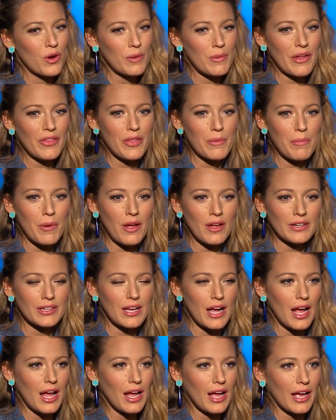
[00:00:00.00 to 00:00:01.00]
What about the
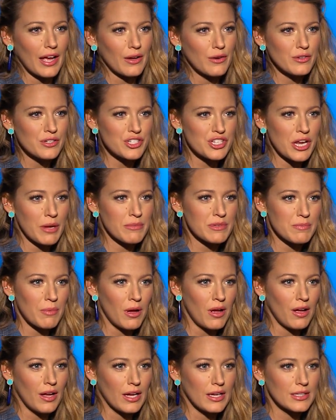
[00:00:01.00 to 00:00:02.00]
Bond guy? Who's James
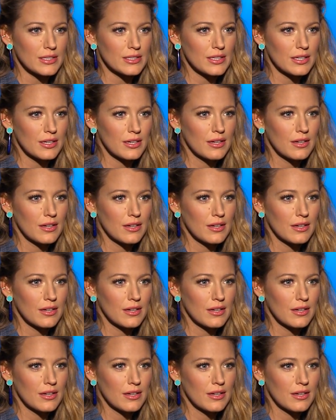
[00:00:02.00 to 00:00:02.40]
Bond?